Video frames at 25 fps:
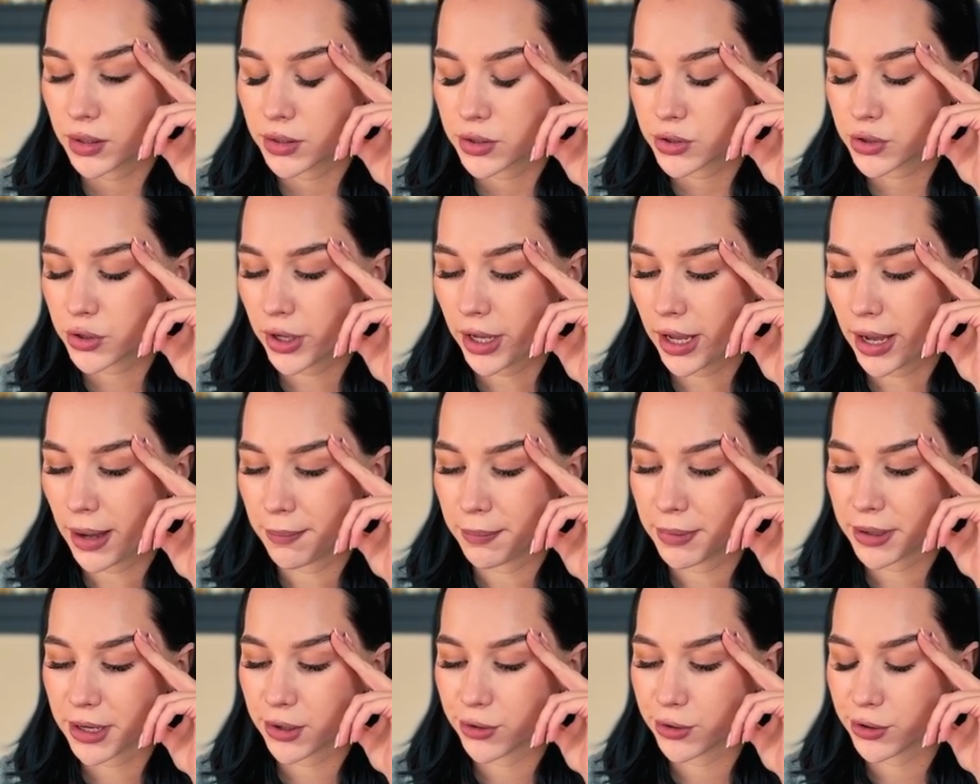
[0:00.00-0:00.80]
so yeah,
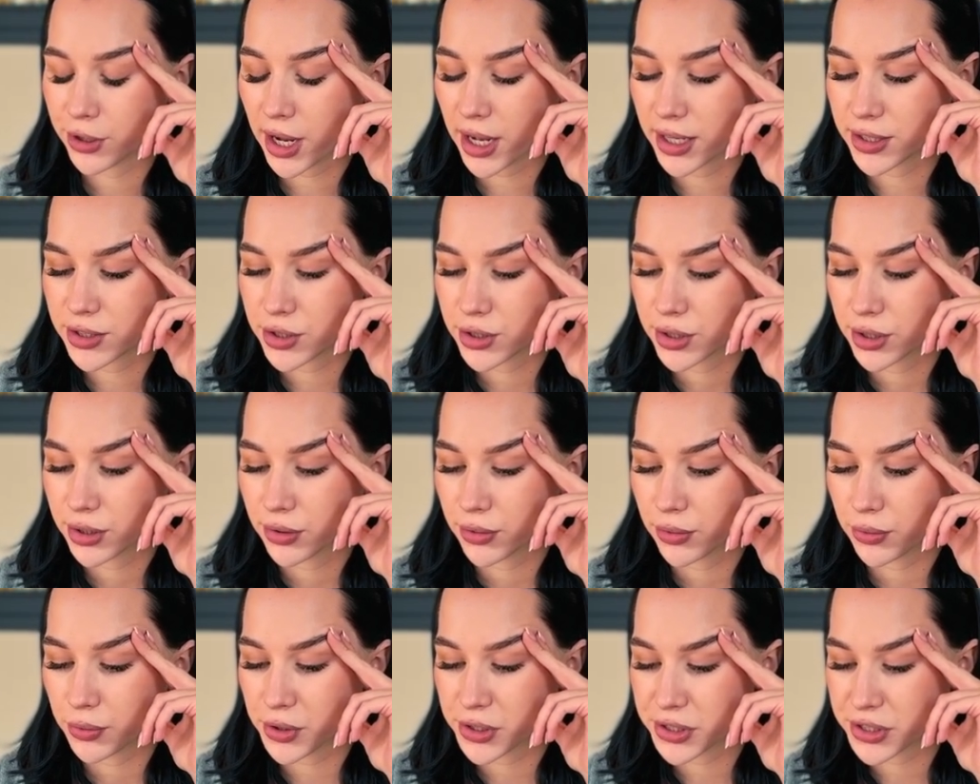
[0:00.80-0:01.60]
better not
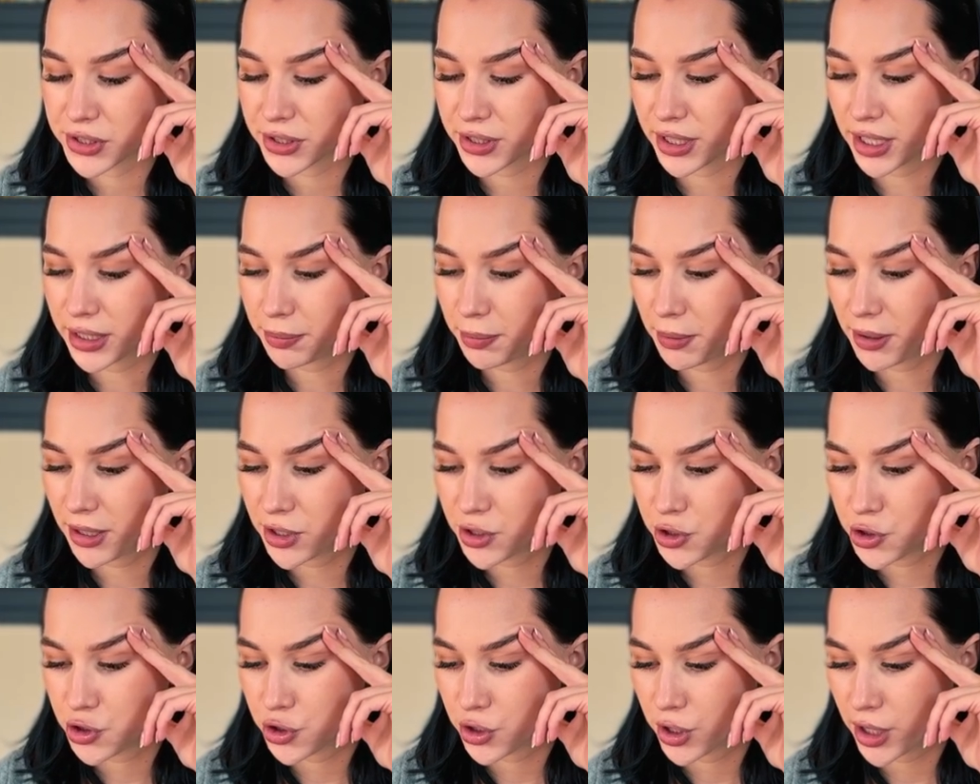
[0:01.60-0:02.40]
risk that
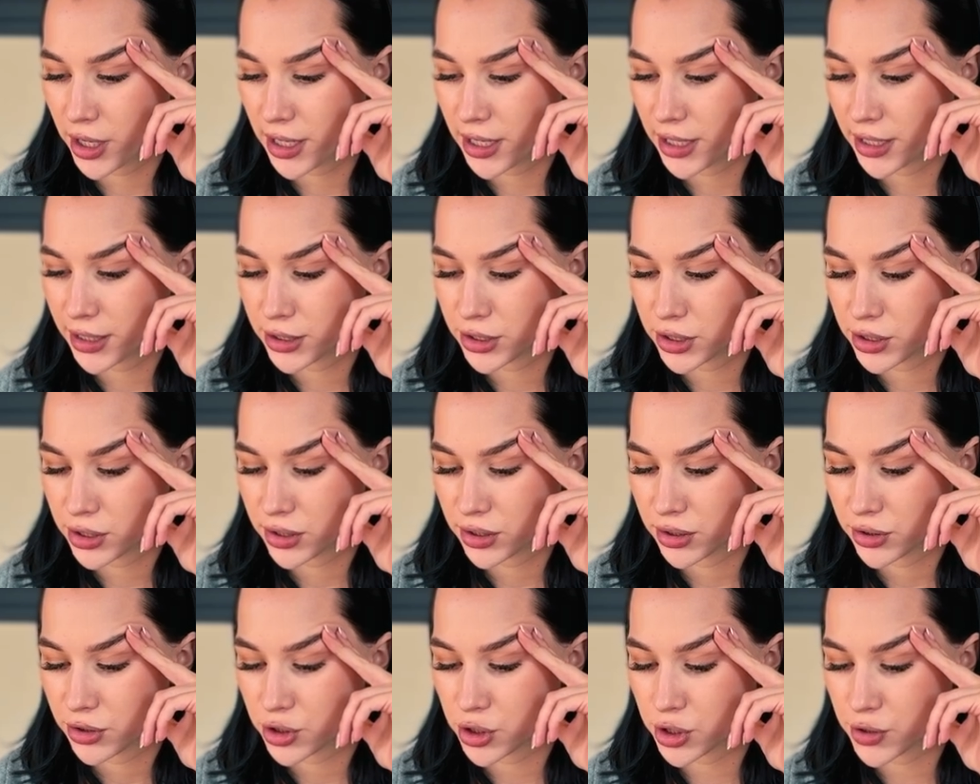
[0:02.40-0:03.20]
much and
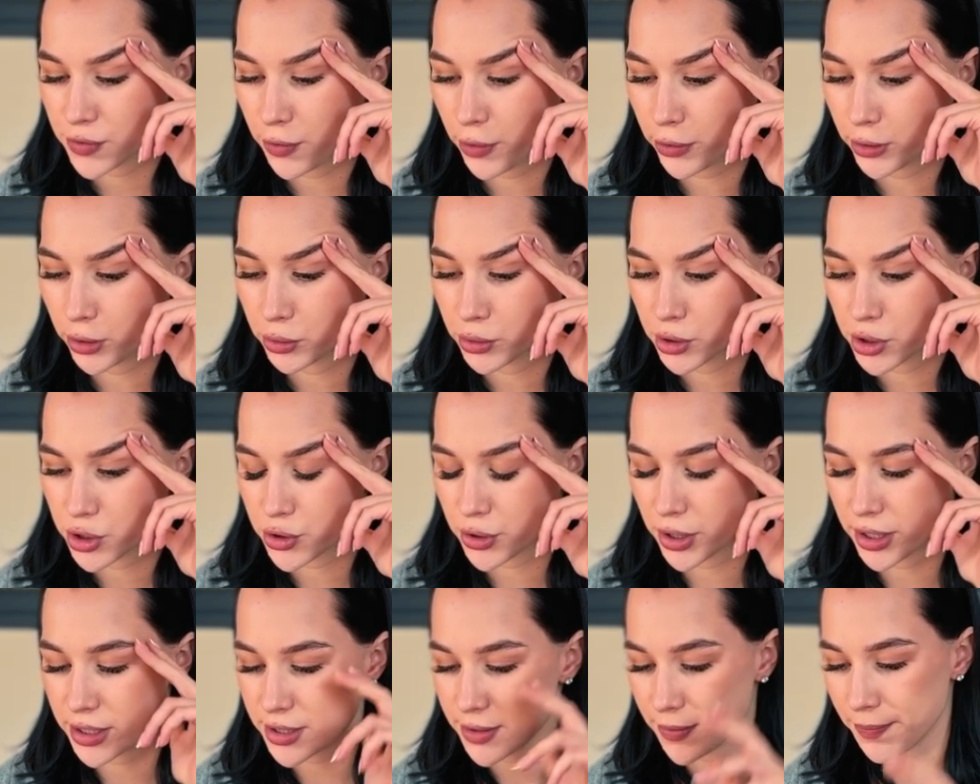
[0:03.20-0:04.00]
just follow the
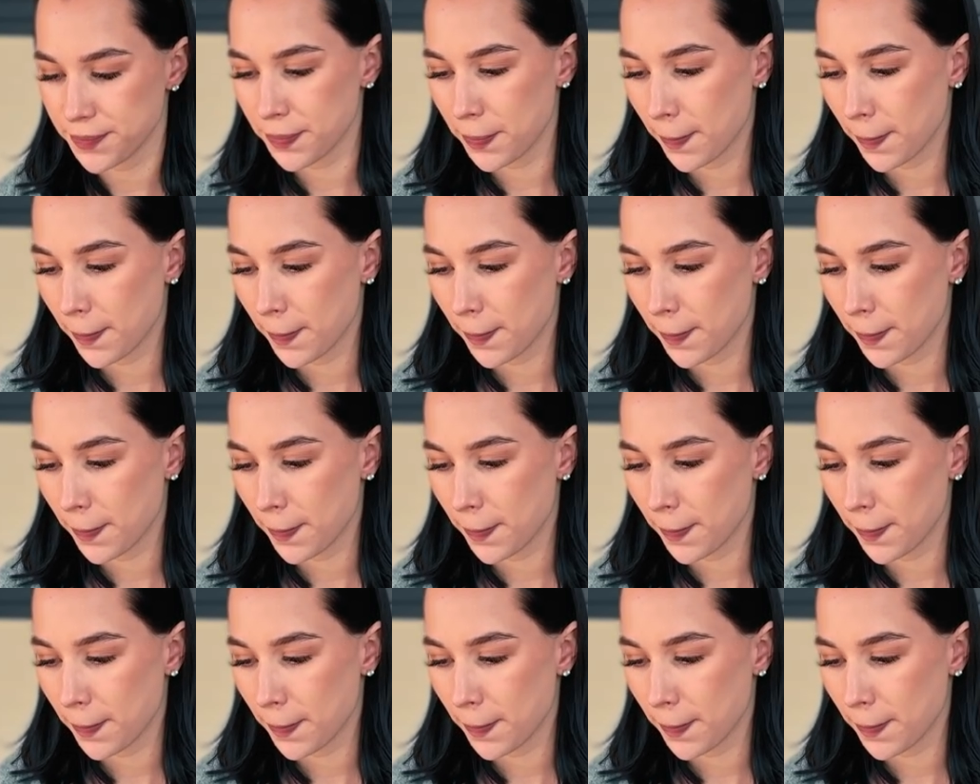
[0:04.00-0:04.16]
trend.